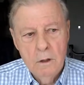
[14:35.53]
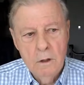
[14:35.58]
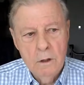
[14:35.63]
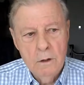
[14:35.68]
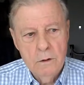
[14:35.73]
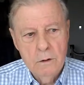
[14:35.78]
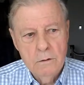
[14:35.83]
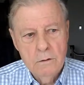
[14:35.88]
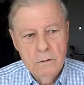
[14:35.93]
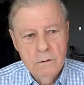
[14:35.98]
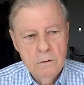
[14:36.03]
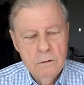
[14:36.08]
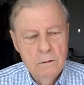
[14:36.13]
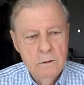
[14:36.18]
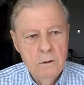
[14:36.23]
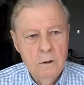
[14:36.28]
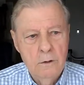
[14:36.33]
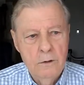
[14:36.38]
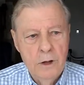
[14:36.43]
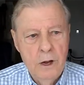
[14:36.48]
or
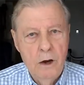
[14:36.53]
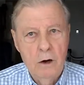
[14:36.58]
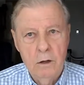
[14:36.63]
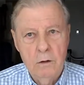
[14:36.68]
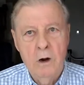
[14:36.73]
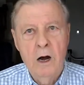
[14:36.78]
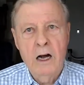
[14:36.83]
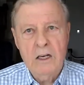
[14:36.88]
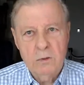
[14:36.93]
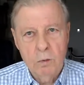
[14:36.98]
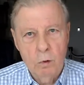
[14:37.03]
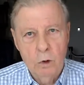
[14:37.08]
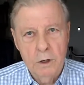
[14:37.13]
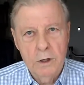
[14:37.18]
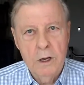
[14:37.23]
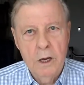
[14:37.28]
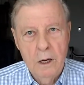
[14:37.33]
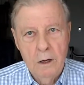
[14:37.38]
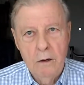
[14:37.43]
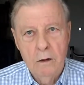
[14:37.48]
or the ailerons
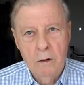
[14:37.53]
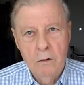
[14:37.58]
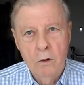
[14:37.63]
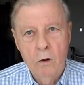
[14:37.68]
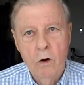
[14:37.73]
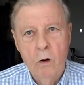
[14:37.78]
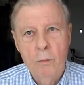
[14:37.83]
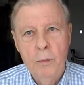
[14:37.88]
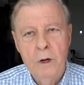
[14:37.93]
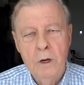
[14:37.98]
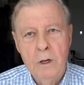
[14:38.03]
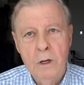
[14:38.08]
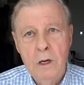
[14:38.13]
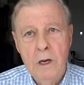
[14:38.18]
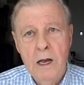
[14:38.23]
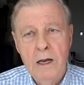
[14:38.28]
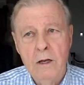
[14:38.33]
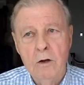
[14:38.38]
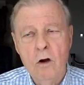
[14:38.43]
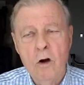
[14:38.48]
working? You know, the whole bit.
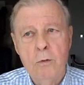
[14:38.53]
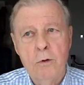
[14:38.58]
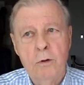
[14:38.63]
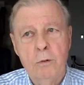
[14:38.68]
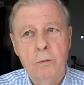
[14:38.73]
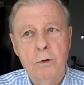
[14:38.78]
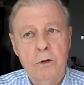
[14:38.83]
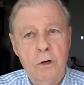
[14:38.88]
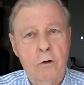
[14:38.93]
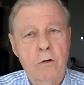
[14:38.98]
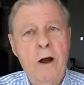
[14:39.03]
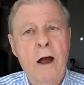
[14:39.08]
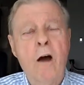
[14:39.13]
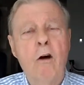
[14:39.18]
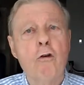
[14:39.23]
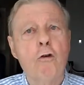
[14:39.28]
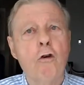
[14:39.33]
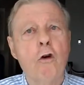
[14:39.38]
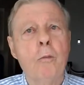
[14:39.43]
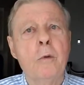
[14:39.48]
He had to go with the, with the
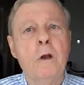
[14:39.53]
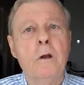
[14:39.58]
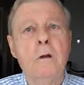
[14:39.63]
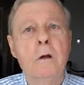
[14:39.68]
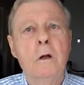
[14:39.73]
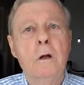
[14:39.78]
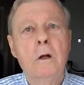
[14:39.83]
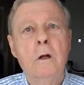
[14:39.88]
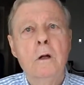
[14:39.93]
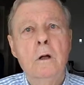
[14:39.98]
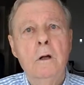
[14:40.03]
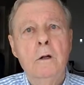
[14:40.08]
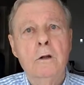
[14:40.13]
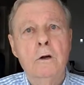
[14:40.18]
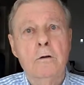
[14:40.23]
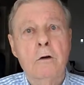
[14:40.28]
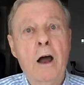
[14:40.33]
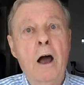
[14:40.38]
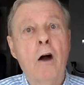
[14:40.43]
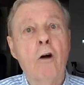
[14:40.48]
ground crewman.
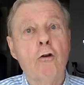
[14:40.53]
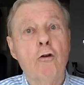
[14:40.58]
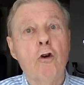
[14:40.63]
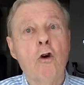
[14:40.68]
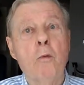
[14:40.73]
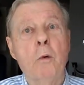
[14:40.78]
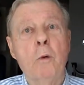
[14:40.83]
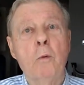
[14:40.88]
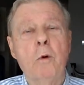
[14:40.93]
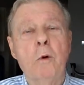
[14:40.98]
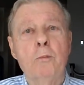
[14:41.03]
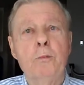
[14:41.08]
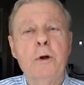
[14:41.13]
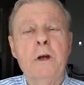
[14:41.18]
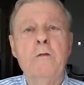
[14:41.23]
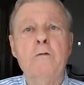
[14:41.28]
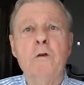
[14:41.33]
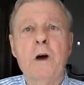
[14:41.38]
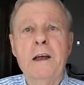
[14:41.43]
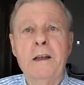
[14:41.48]
The ground crewman would
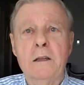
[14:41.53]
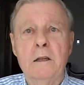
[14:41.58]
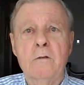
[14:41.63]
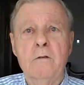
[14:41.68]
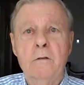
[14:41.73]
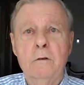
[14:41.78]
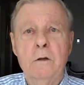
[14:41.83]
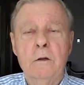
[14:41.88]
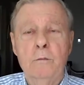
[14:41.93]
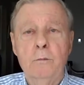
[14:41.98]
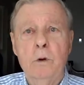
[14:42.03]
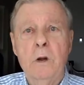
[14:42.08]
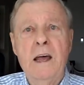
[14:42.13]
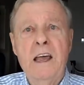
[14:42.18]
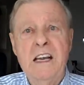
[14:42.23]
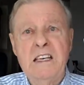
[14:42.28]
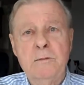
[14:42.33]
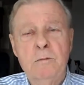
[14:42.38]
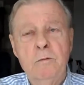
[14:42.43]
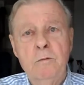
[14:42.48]
pre-flight the, the
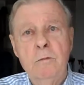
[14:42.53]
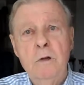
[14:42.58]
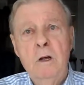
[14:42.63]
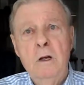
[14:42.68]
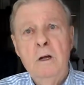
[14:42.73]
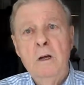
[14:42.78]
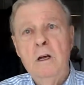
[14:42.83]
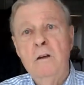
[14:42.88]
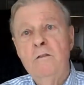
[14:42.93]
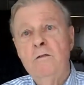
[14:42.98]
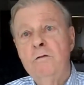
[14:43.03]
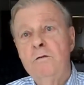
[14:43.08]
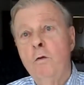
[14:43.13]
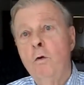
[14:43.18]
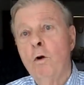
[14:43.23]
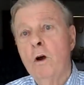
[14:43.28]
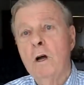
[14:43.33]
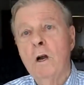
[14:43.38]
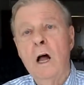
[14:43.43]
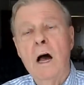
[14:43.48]
planes at
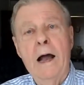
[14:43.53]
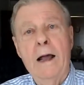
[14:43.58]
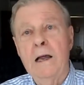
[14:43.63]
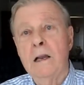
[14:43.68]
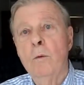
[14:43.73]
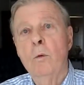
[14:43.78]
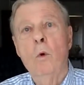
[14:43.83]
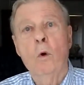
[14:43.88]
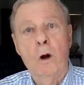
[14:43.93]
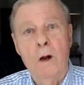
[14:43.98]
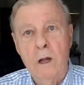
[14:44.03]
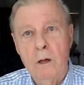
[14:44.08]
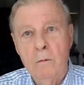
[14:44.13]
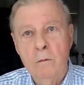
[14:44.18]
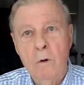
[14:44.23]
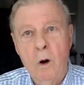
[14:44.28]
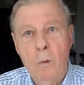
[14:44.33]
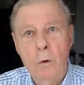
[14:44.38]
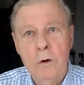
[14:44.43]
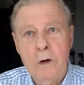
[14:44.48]
four o'clock in the morning
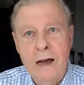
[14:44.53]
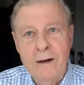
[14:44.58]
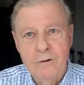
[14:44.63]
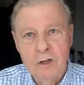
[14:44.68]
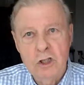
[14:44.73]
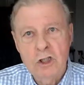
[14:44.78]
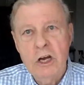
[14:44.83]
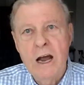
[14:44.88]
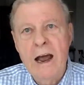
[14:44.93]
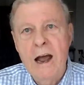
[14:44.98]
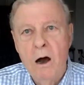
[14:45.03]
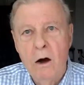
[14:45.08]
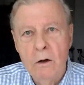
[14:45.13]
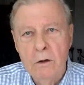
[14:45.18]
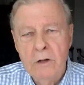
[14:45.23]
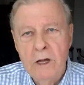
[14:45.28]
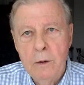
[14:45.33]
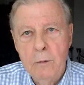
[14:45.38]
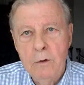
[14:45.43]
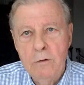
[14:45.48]
while we were having chow.
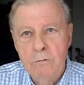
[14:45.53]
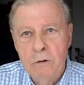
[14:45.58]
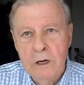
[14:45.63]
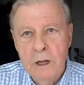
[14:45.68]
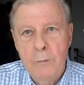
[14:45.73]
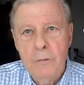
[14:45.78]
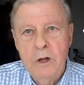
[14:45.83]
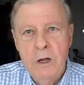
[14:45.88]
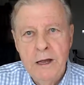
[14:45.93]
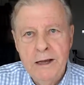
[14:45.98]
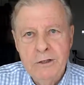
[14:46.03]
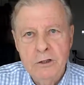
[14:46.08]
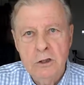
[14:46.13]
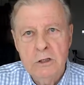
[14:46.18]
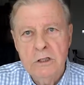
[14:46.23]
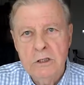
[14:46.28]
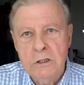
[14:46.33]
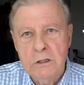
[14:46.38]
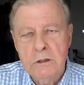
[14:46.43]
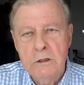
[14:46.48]
They would run up the
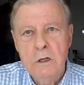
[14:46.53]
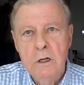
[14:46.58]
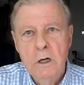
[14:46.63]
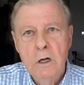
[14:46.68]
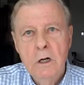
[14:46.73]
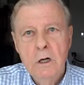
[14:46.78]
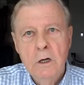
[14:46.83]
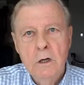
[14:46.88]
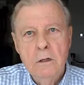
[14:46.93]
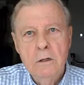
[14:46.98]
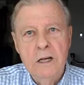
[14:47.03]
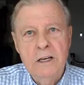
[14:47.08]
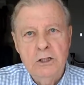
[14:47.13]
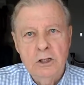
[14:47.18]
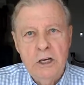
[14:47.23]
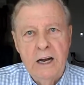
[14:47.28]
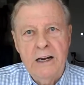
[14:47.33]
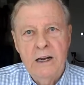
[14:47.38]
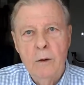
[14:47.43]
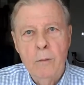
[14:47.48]
engines and they
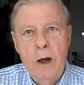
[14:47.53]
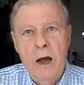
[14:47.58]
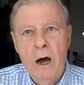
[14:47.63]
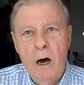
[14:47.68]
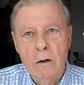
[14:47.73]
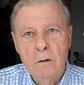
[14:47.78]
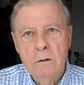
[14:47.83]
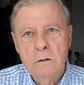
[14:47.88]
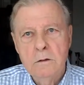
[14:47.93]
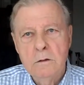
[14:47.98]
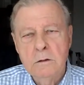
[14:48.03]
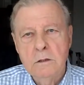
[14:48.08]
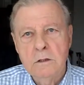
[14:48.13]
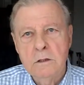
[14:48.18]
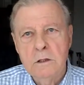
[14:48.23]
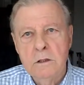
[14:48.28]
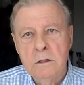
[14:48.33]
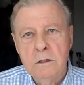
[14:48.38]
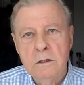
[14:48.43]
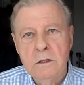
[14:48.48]
check them out to
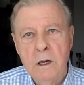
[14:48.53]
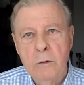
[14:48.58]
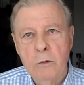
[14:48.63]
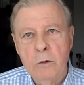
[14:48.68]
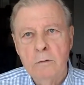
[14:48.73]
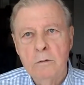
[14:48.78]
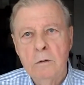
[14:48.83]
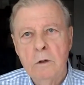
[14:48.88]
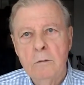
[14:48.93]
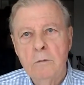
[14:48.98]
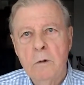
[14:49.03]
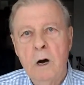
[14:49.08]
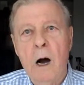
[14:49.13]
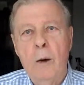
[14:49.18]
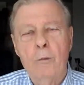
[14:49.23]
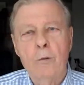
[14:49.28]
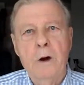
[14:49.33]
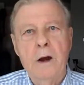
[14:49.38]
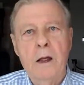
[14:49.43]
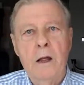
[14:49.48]
see that they were
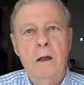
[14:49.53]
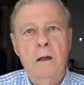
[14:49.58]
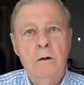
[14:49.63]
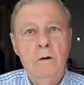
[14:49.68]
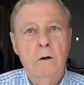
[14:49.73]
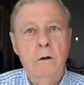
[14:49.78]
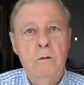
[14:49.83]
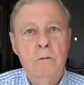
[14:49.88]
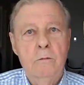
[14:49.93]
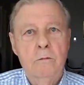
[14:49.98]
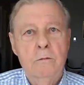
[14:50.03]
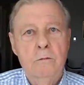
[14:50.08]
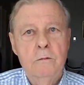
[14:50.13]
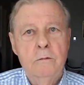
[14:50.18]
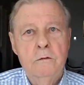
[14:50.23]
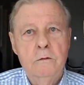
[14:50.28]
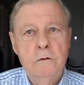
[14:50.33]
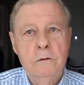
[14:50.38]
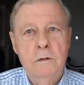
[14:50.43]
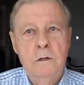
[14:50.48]
operating you know,
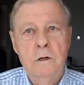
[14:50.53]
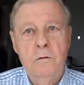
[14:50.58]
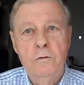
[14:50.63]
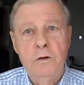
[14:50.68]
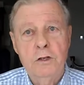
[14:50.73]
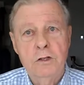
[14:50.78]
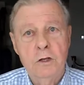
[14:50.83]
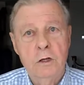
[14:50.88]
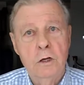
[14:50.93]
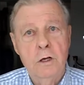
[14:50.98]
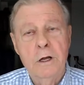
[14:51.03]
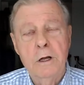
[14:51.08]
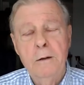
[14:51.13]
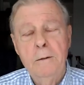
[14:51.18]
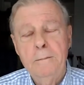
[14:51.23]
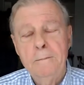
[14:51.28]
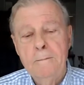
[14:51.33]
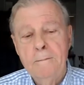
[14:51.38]
efficiently